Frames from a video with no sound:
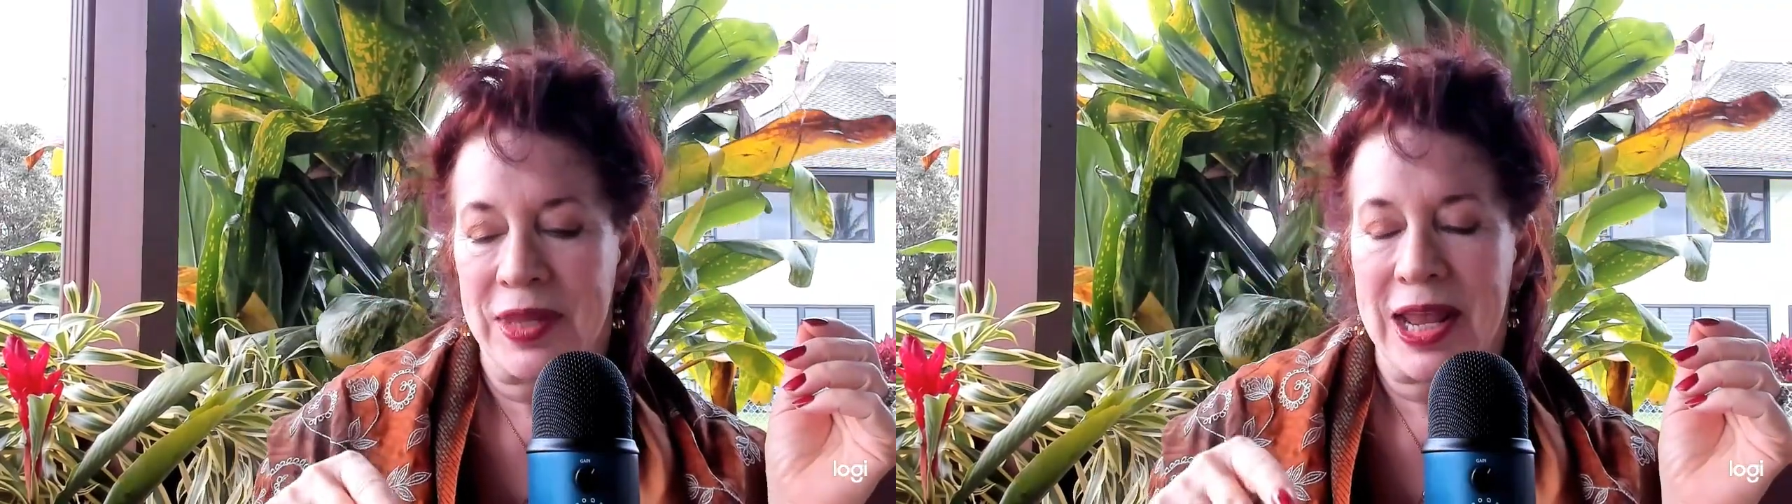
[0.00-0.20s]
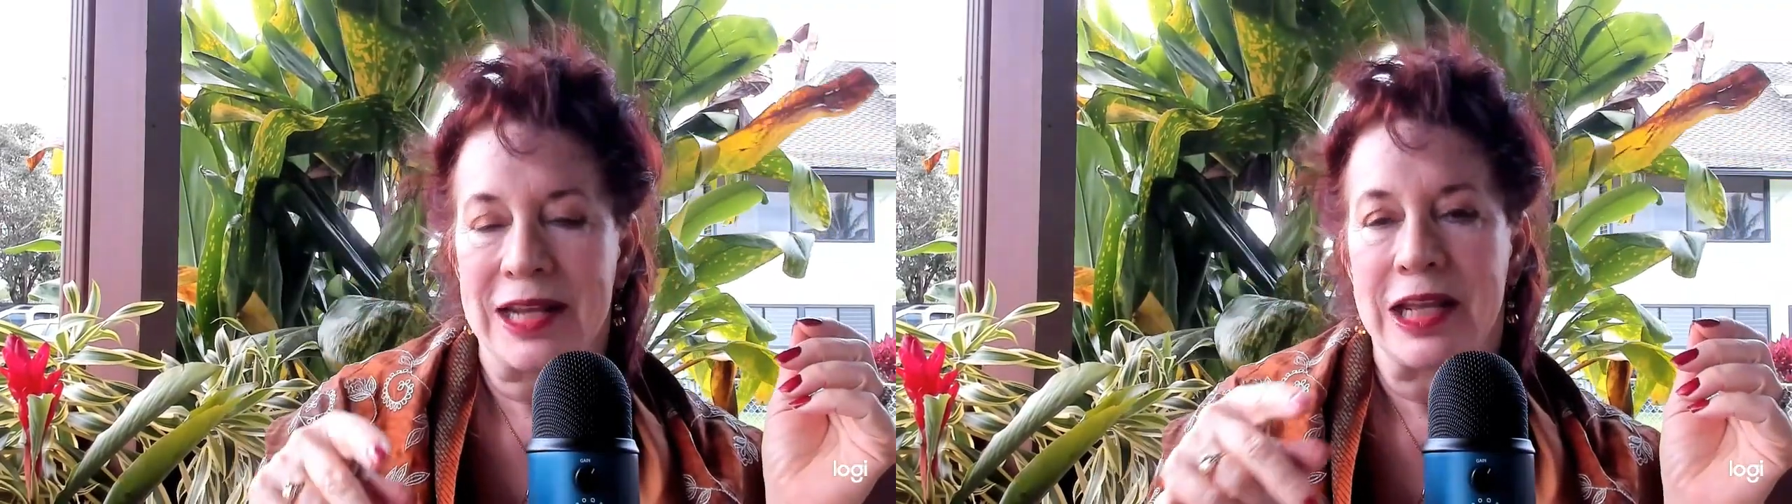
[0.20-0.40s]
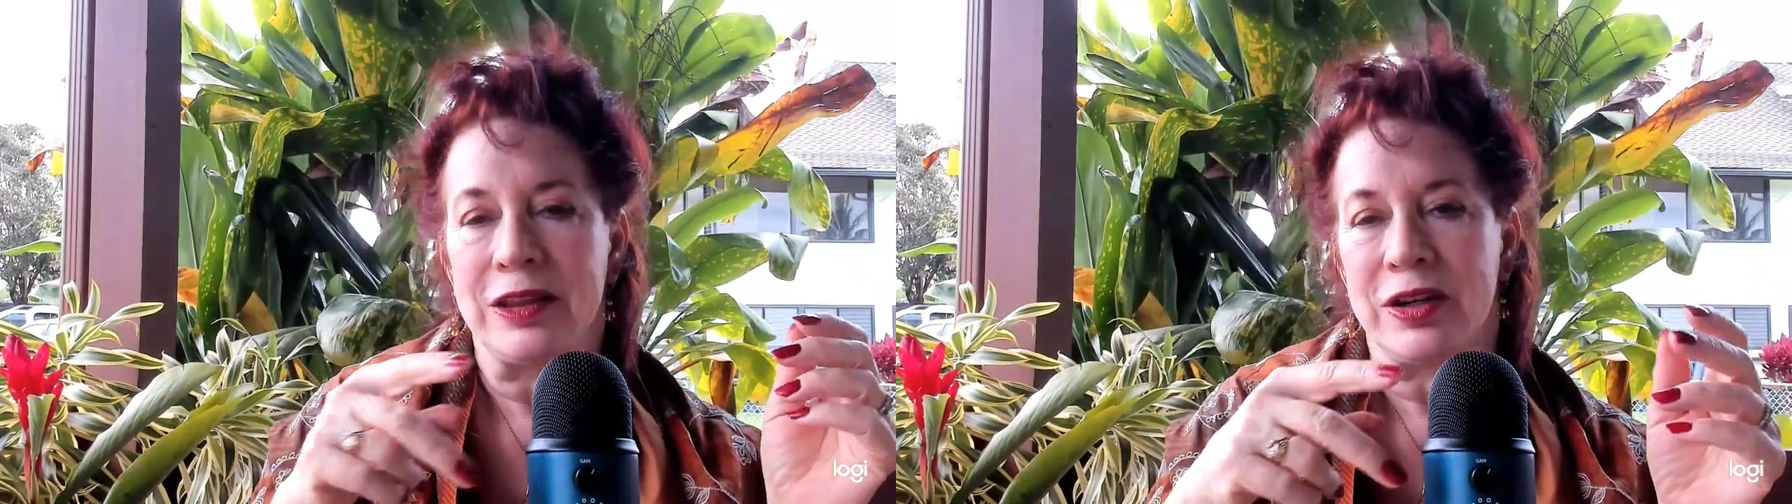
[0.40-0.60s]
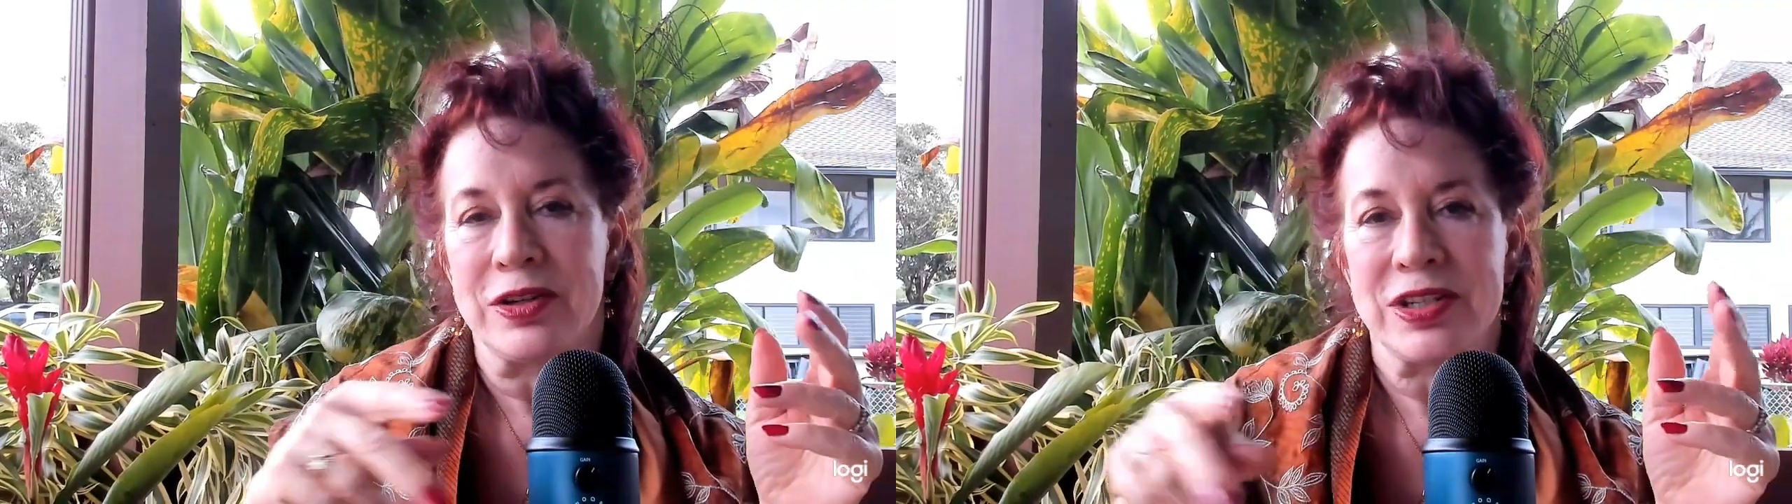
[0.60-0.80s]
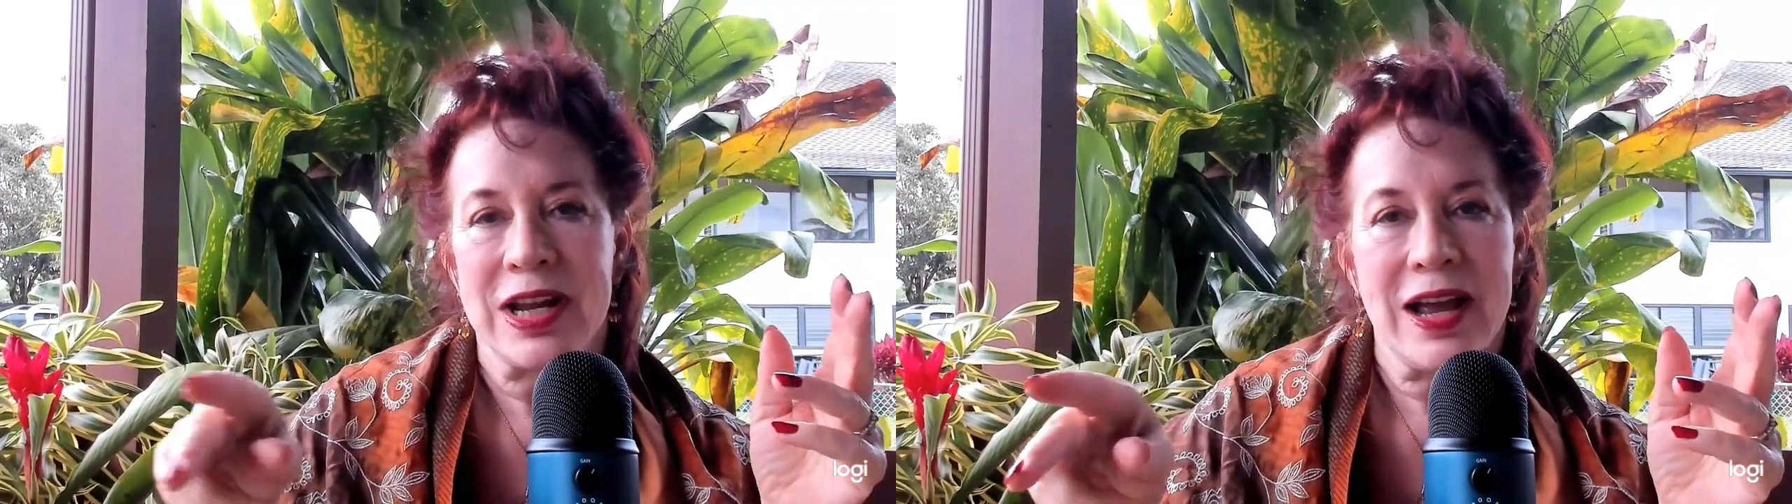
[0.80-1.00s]
And then
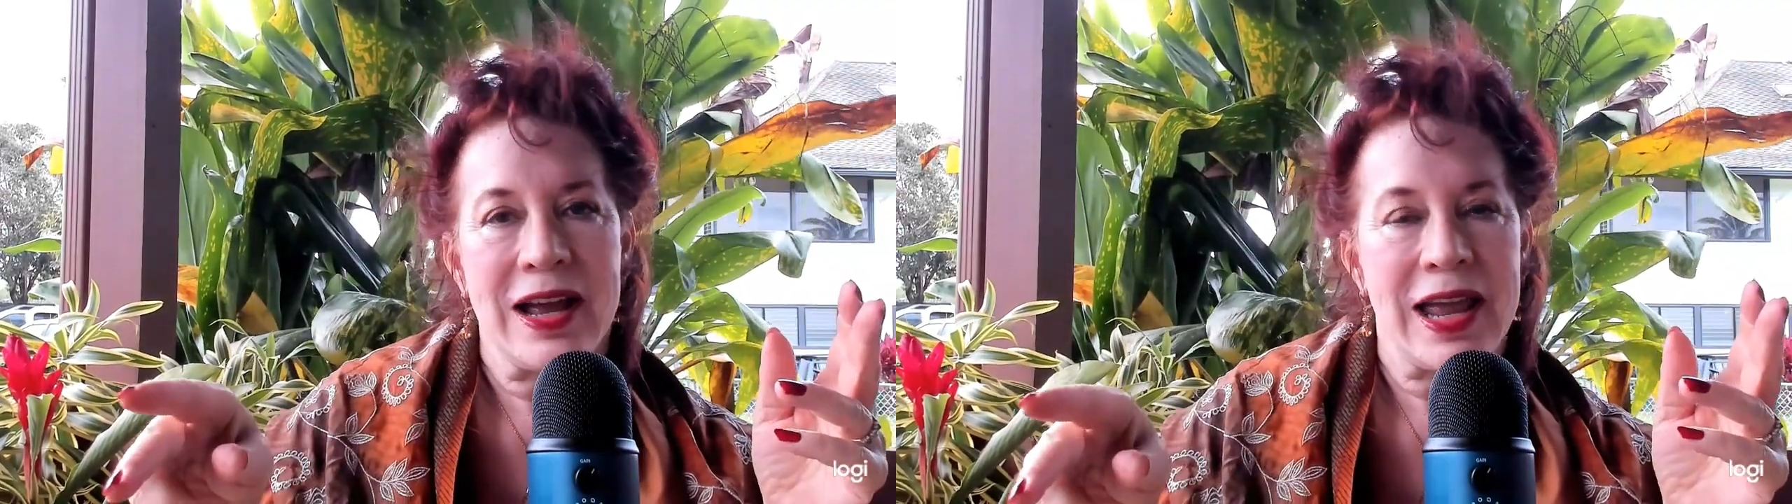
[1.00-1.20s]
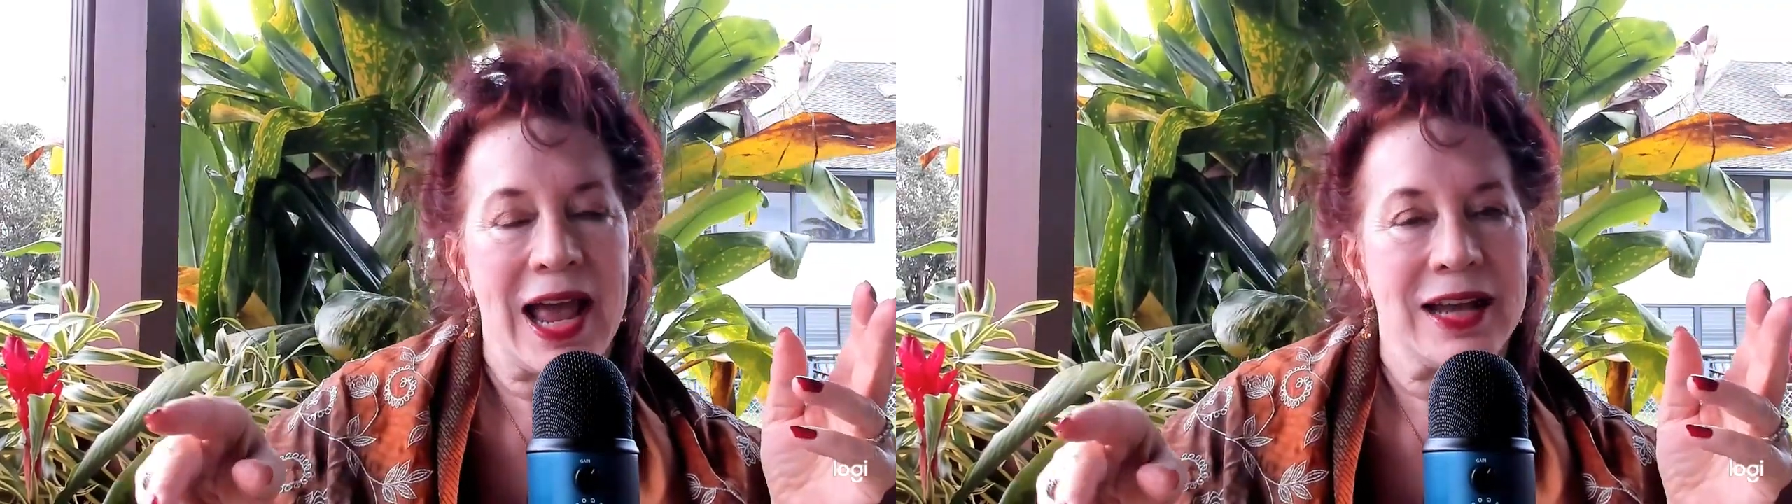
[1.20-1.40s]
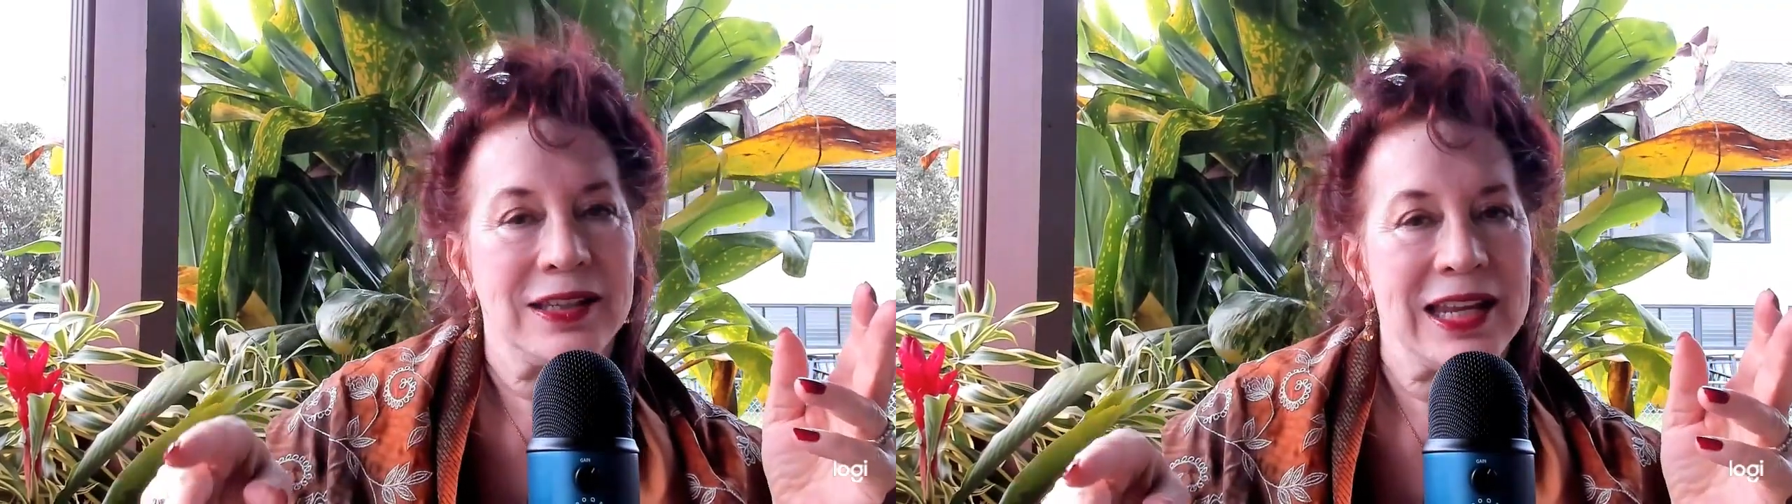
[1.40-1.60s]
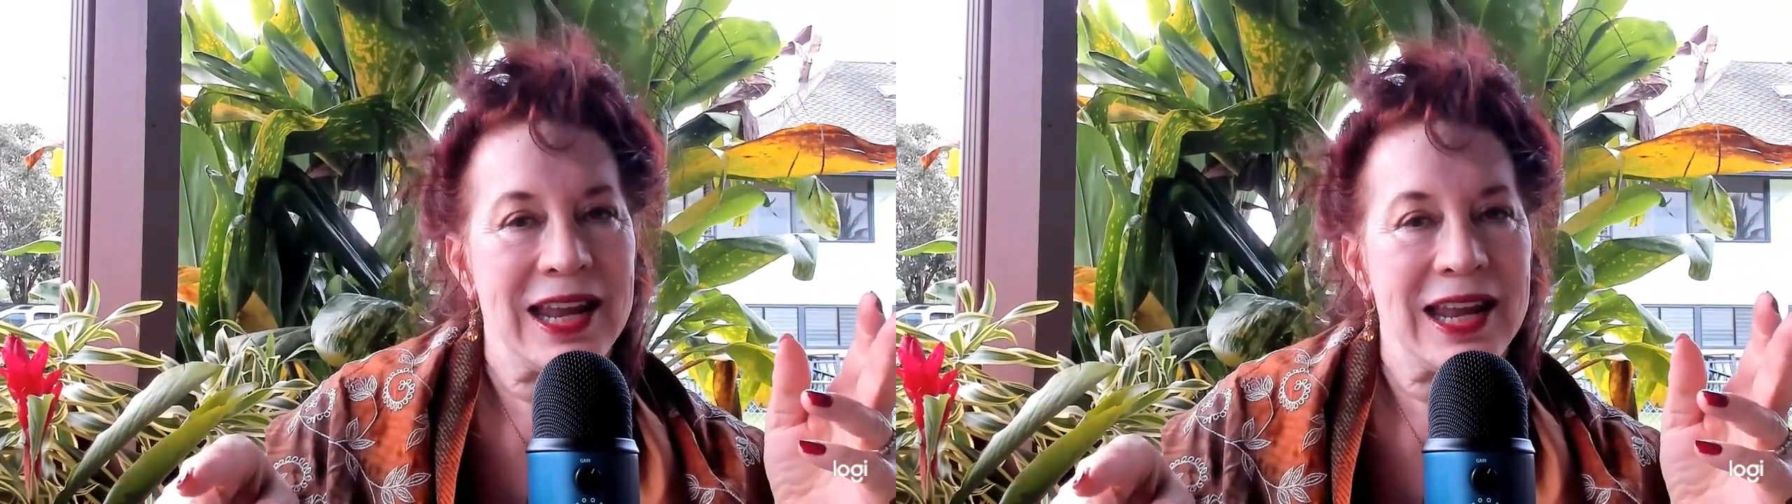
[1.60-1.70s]
at the